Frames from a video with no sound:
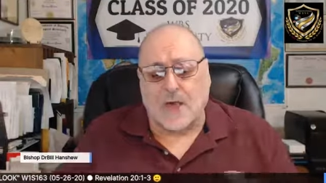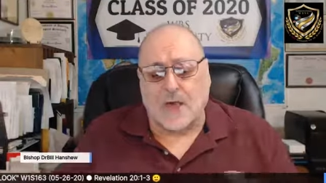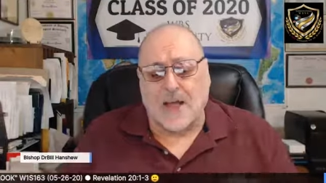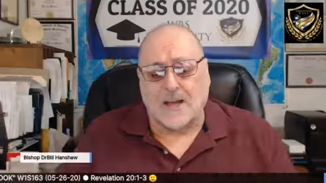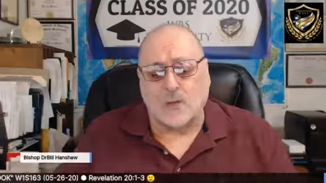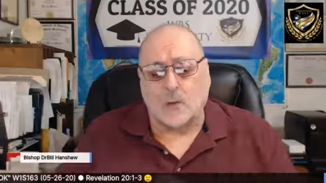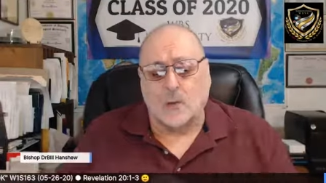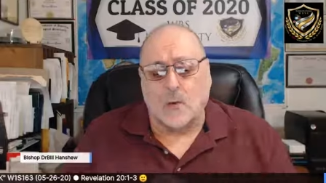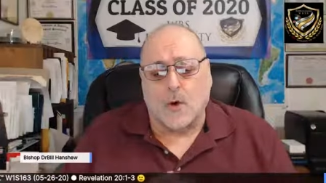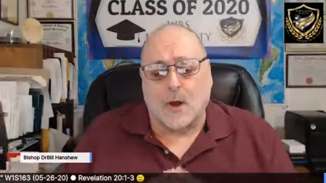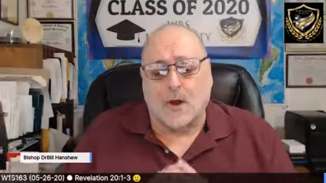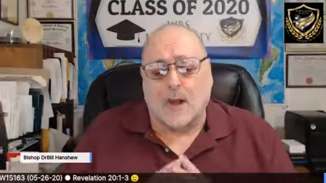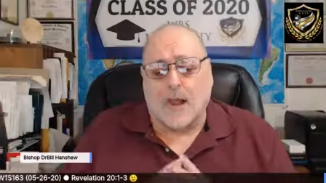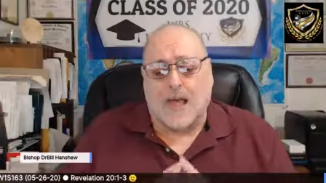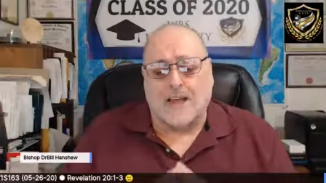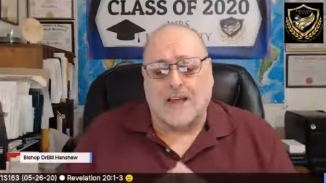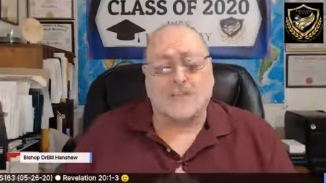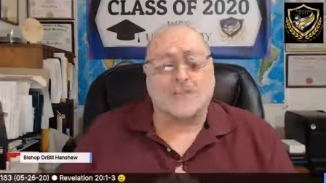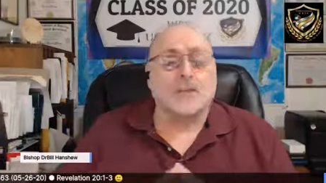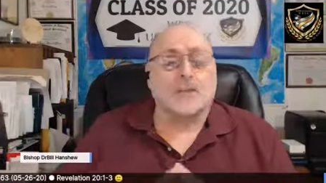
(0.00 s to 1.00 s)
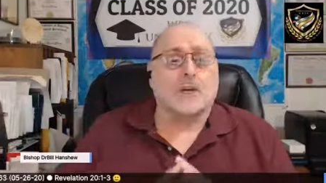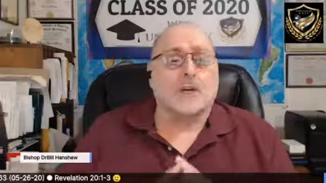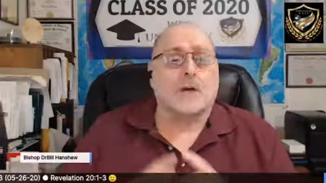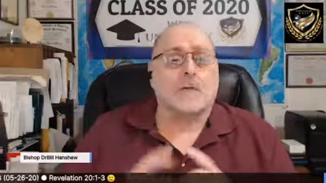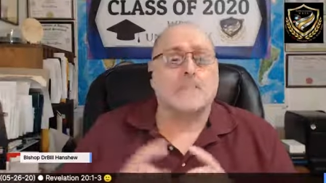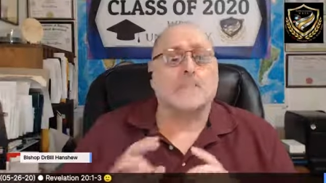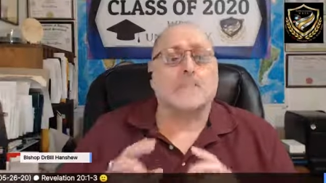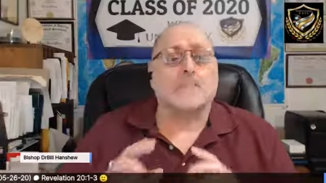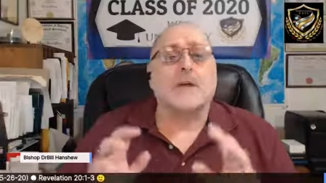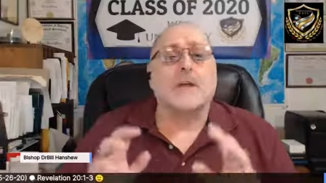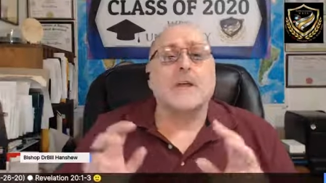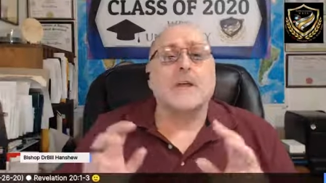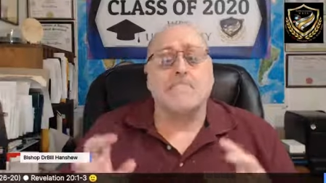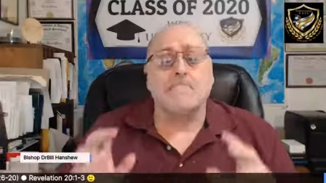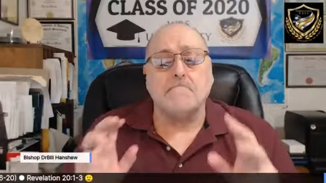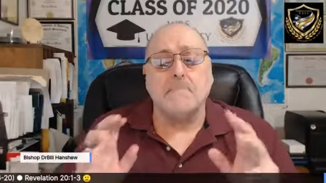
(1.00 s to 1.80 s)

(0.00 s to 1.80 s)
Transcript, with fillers: as well as the complete